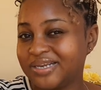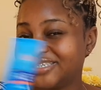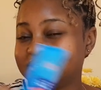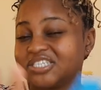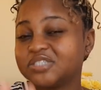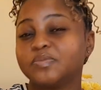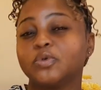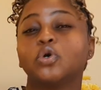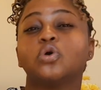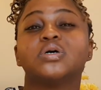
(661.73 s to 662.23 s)

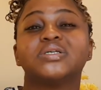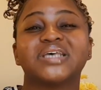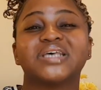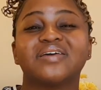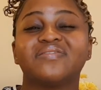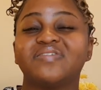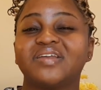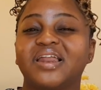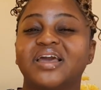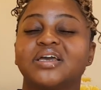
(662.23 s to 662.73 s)
just because I
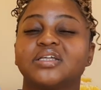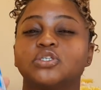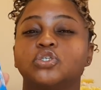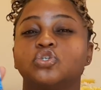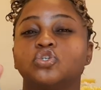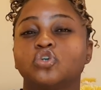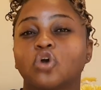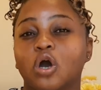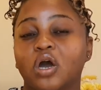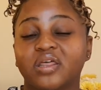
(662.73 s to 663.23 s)
feel like it's
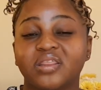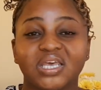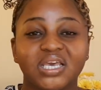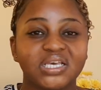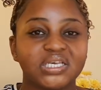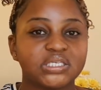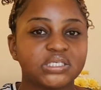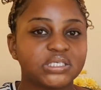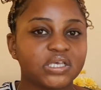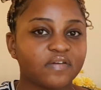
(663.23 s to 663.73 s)
strong. There
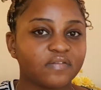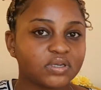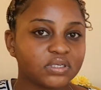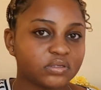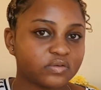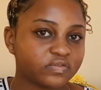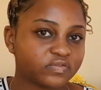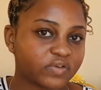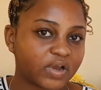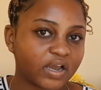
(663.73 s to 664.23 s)
is
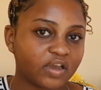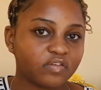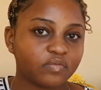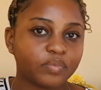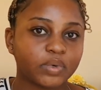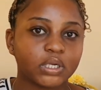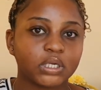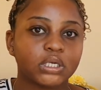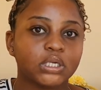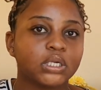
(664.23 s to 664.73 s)
75,
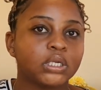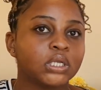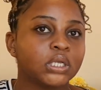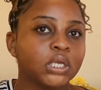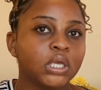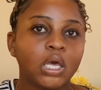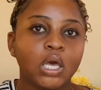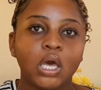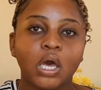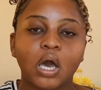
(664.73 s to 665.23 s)
but
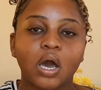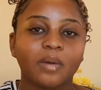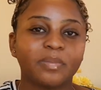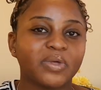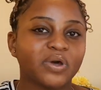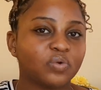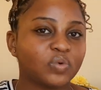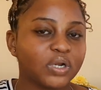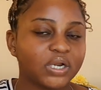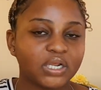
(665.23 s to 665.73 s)
I'm
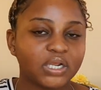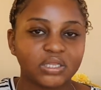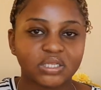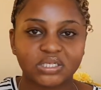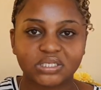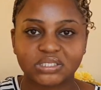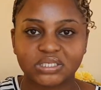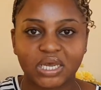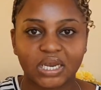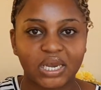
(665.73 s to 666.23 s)
not really in the
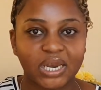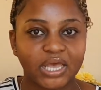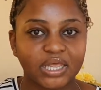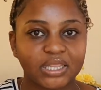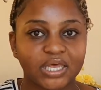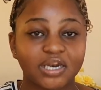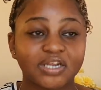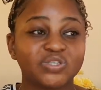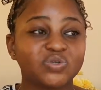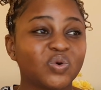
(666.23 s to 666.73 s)
sun like
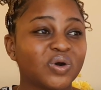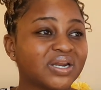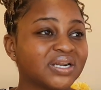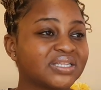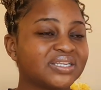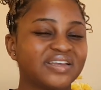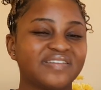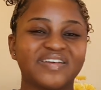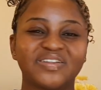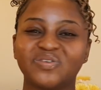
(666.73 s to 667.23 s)
that. It's quite a
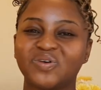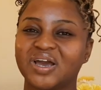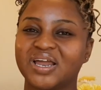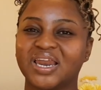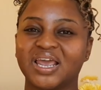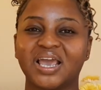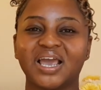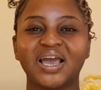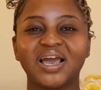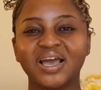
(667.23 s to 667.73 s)
bit
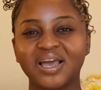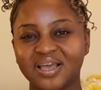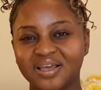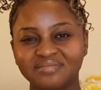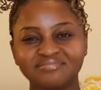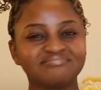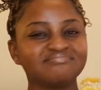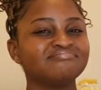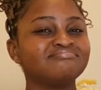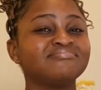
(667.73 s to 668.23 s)
mandonic.
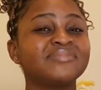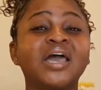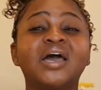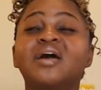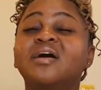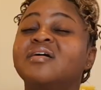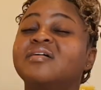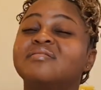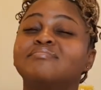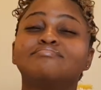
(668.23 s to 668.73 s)

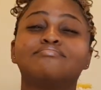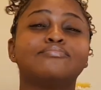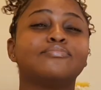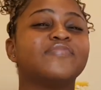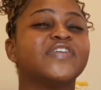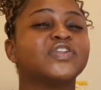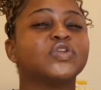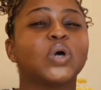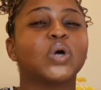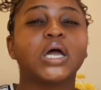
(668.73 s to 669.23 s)

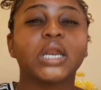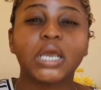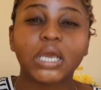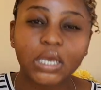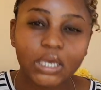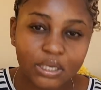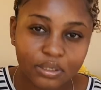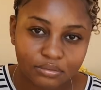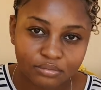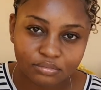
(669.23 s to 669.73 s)
Mandonic,
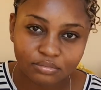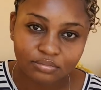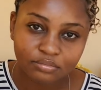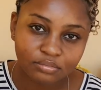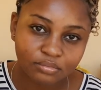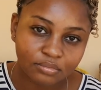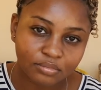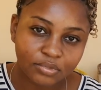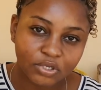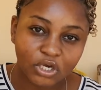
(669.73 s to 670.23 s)

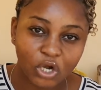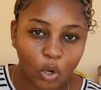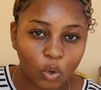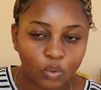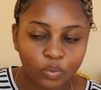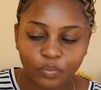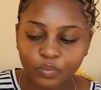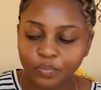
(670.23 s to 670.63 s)
you know.